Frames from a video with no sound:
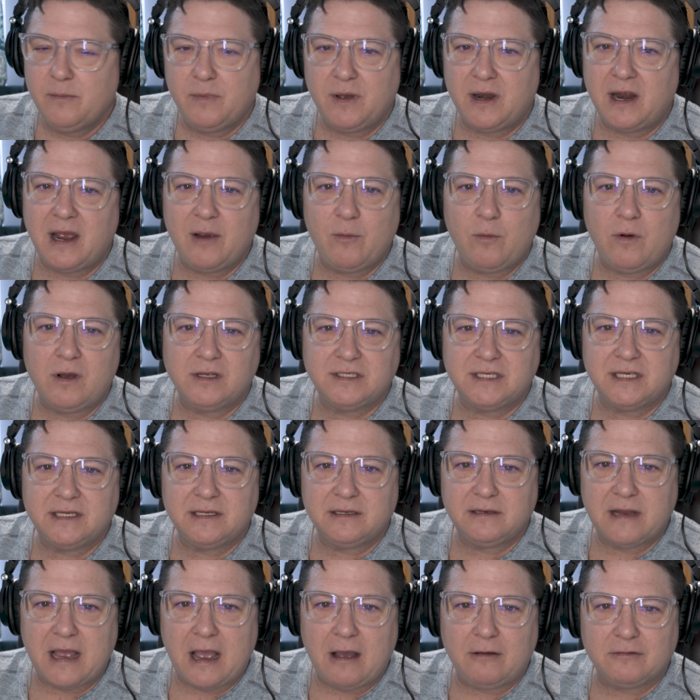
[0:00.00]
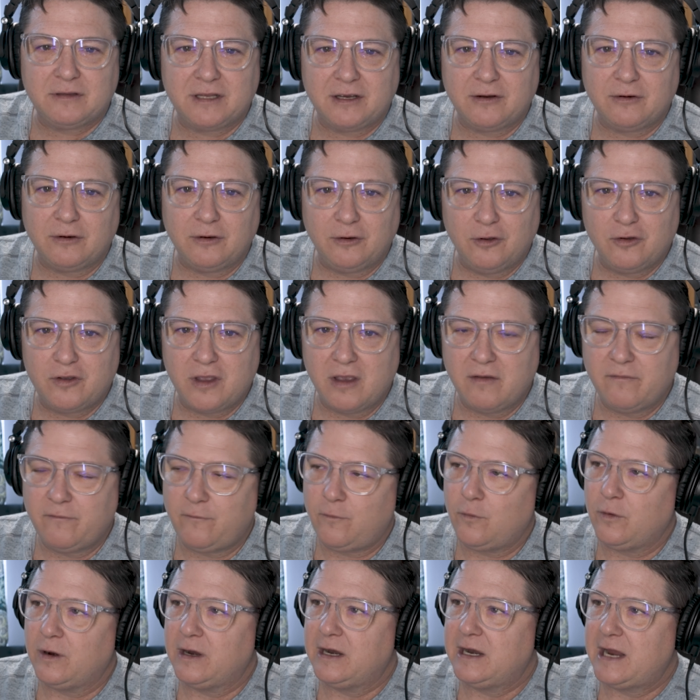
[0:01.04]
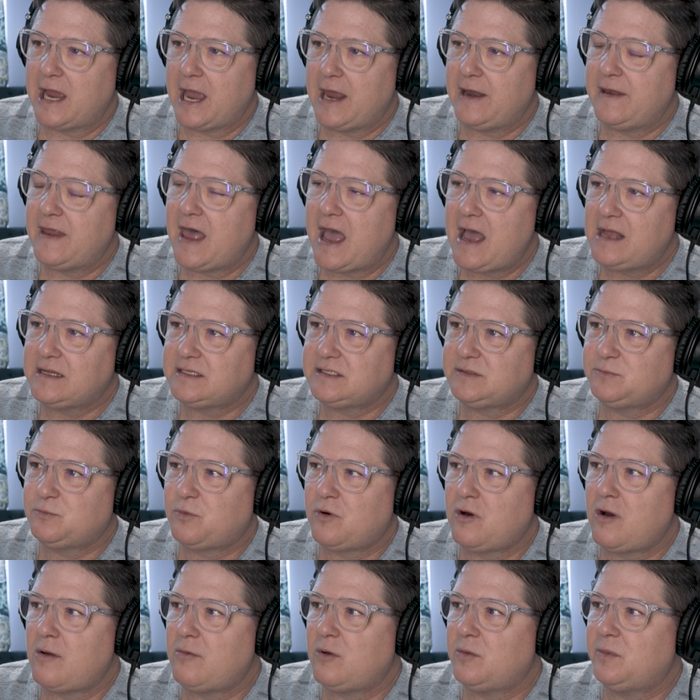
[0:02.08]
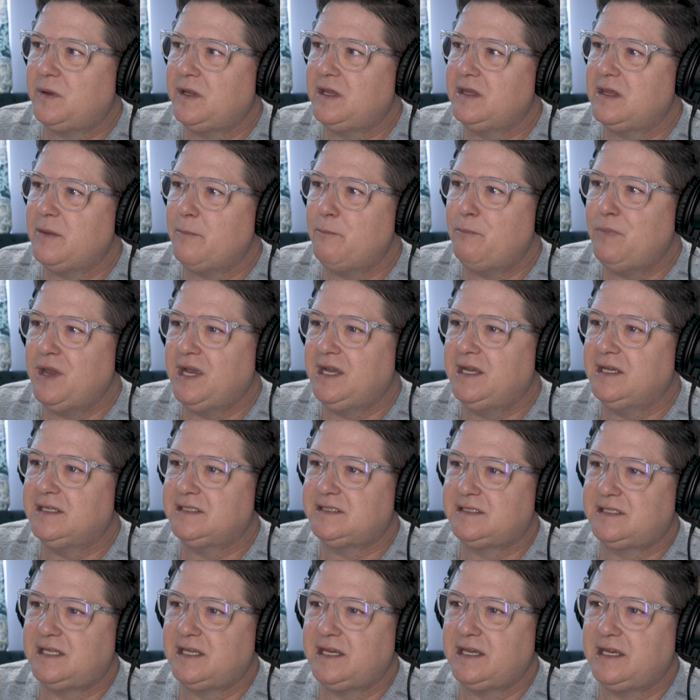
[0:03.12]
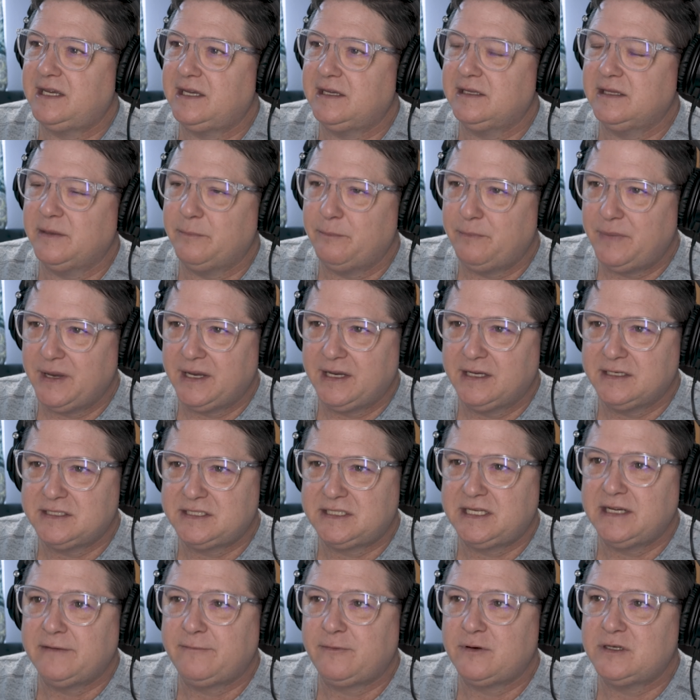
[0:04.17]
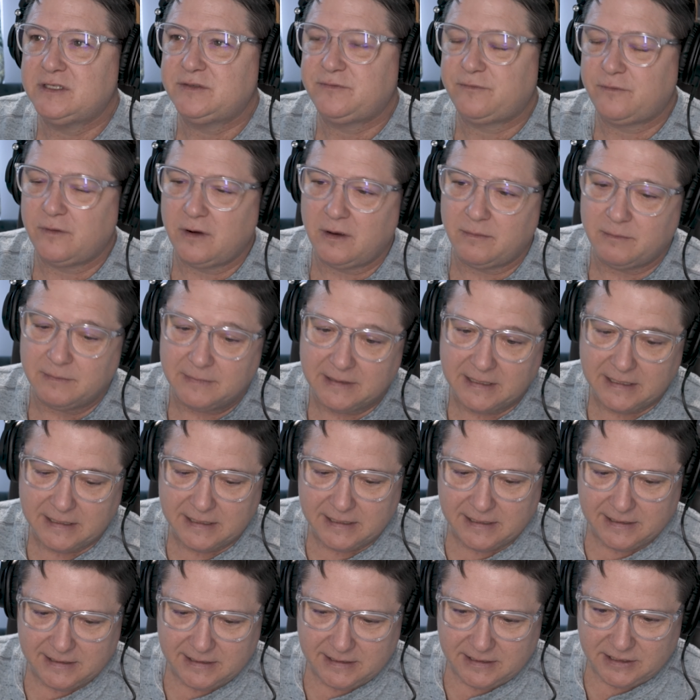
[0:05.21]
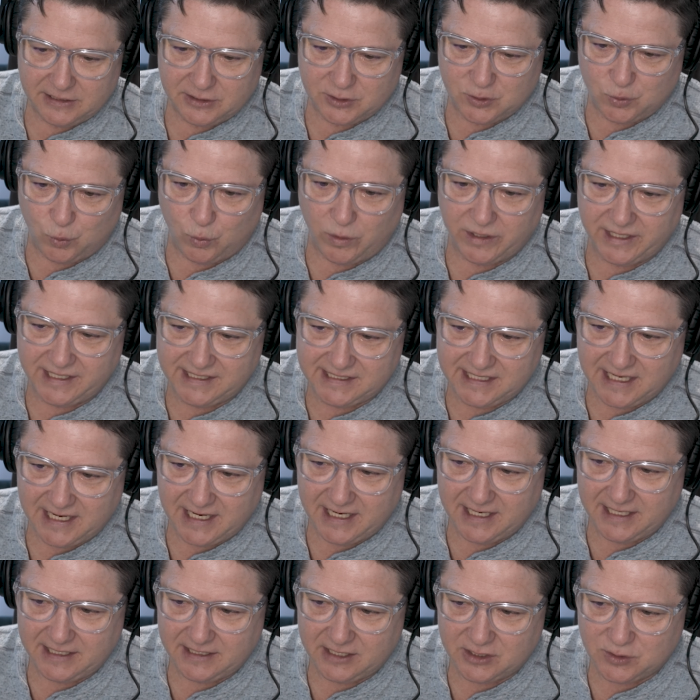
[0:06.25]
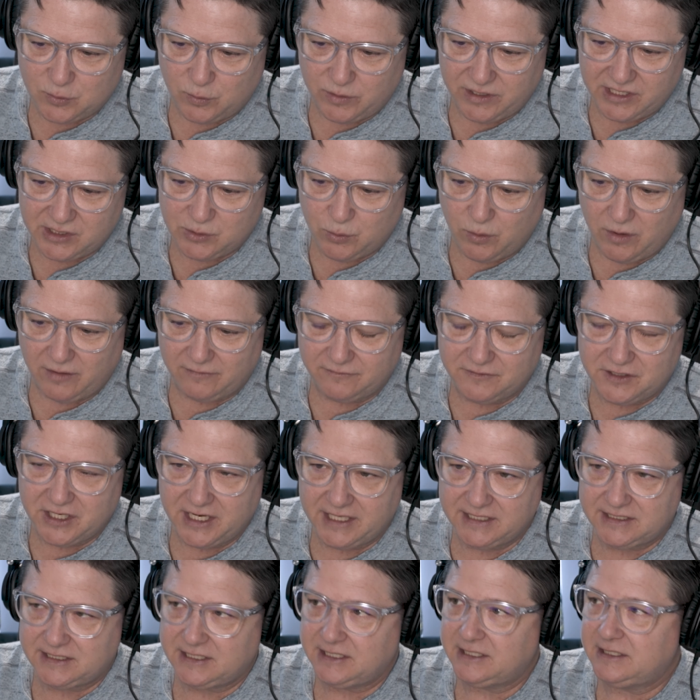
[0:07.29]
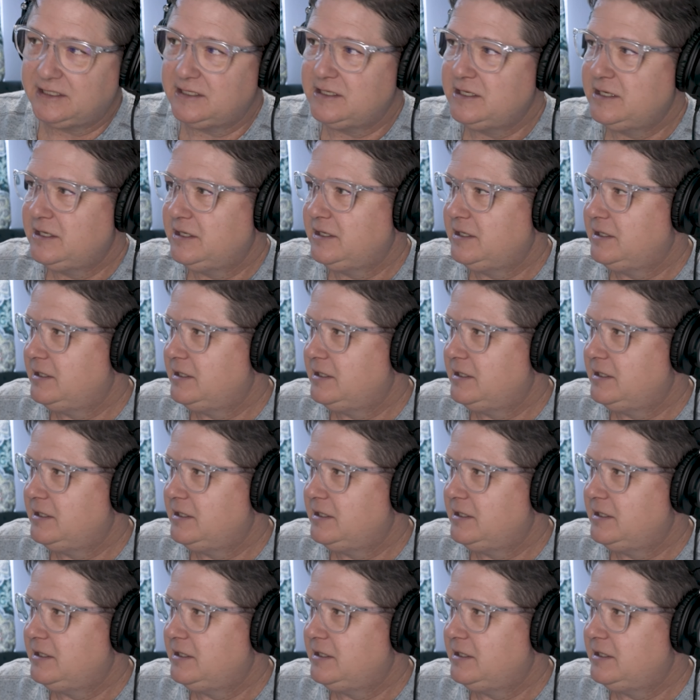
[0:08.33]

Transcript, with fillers: but i wasn't out there looking for it and that's probably the biggest thing the biggest difference from 2010 to 2012 Jason